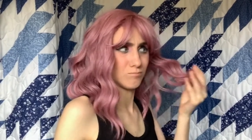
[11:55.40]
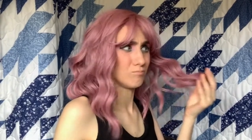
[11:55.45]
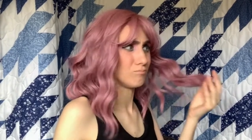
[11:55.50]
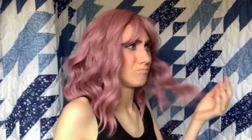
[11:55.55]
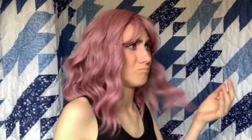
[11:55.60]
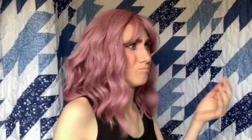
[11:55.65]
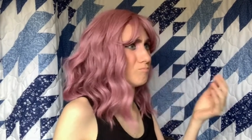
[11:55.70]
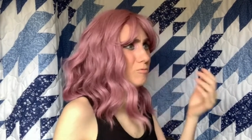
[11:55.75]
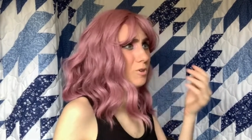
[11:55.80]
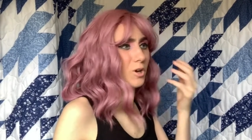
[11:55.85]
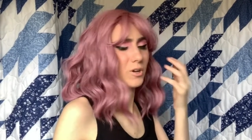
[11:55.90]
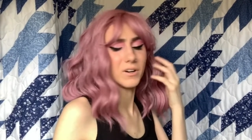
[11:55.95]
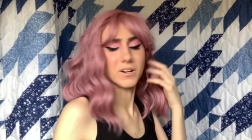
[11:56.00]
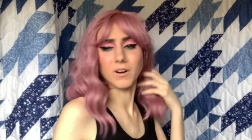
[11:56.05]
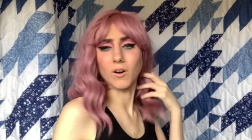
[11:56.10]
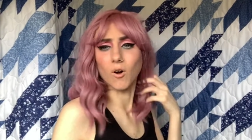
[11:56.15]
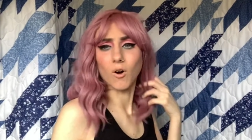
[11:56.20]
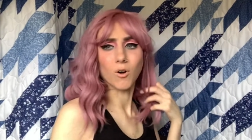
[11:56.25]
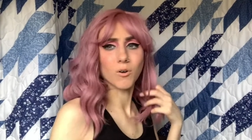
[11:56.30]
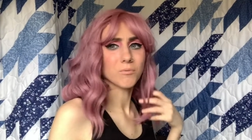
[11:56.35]
None at
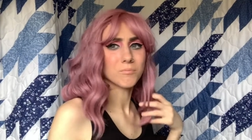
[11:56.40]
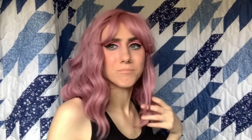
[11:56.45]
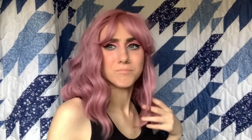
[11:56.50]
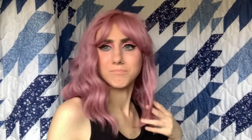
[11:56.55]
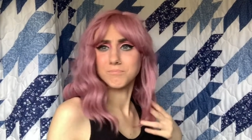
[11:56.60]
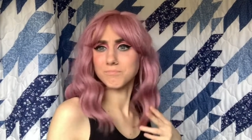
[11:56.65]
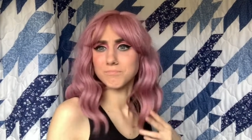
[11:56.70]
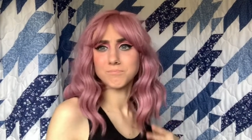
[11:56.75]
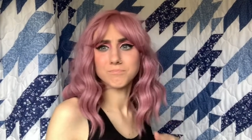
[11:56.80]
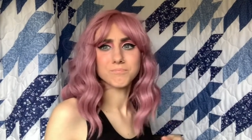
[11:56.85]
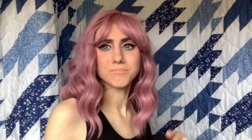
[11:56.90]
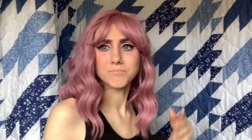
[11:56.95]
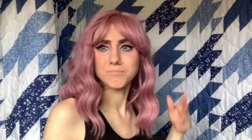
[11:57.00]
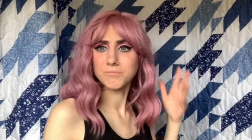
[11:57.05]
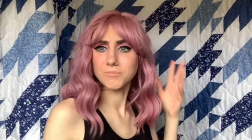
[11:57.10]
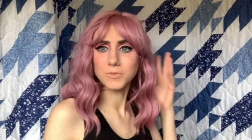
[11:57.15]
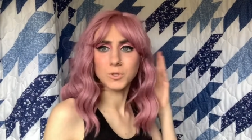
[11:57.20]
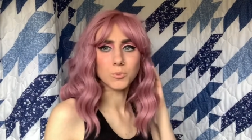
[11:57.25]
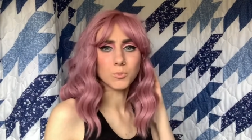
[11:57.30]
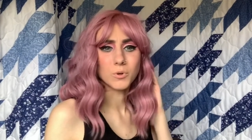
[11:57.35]
all.
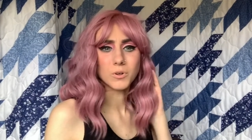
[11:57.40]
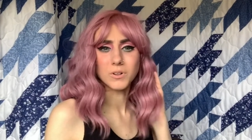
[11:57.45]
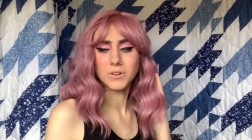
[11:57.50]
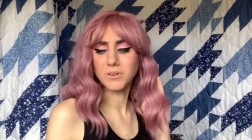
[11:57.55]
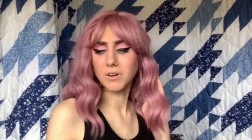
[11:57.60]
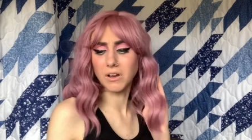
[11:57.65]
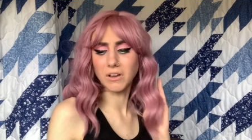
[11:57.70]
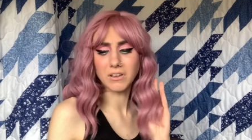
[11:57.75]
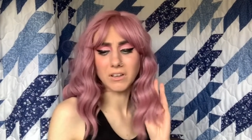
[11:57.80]
You would,